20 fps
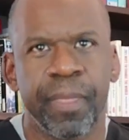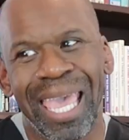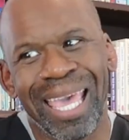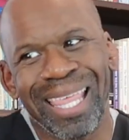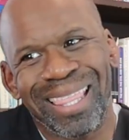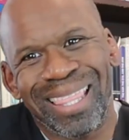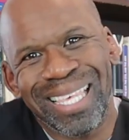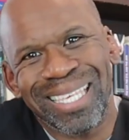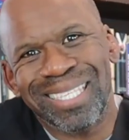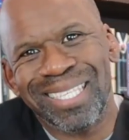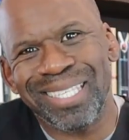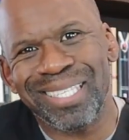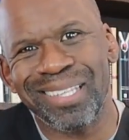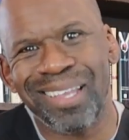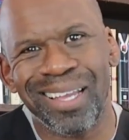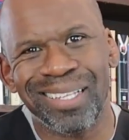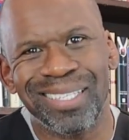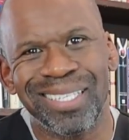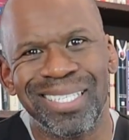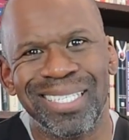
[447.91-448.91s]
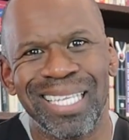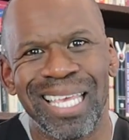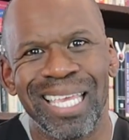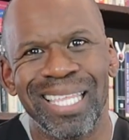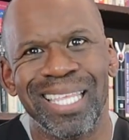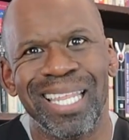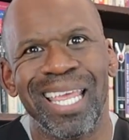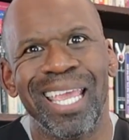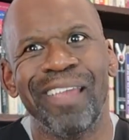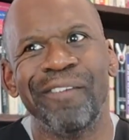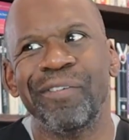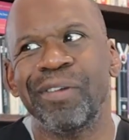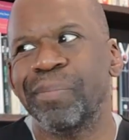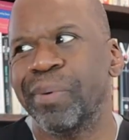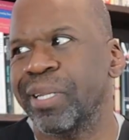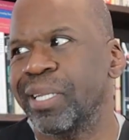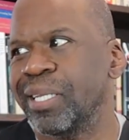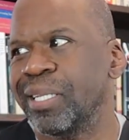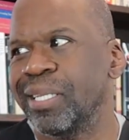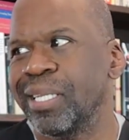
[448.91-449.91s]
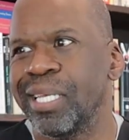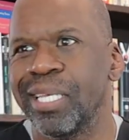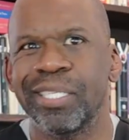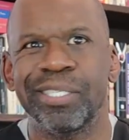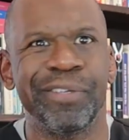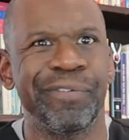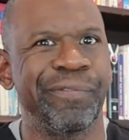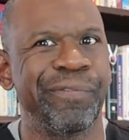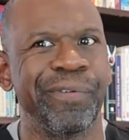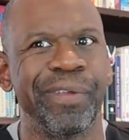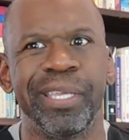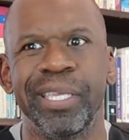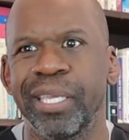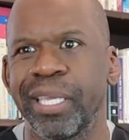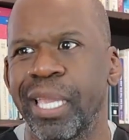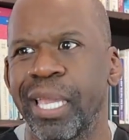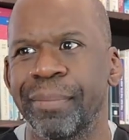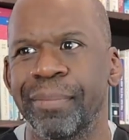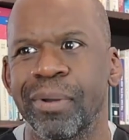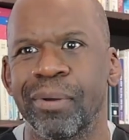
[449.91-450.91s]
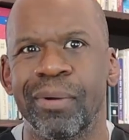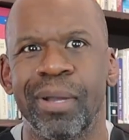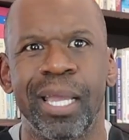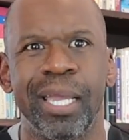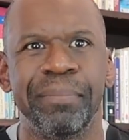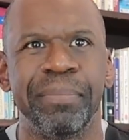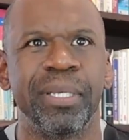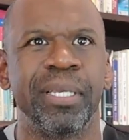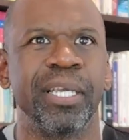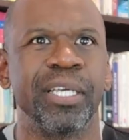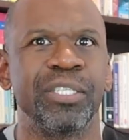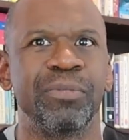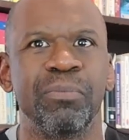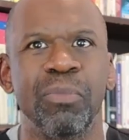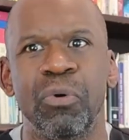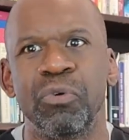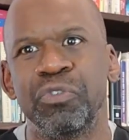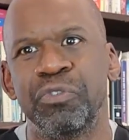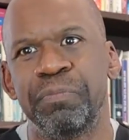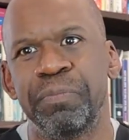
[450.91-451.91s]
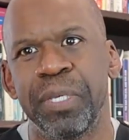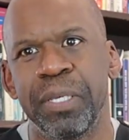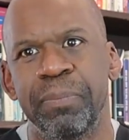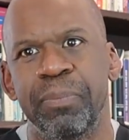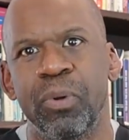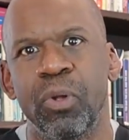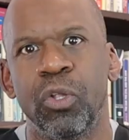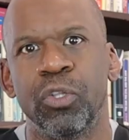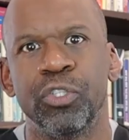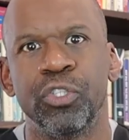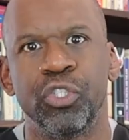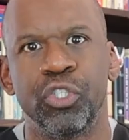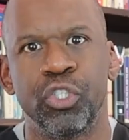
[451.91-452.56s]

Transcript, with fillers: And this is not to say that everybody needs a freaking MRI because most people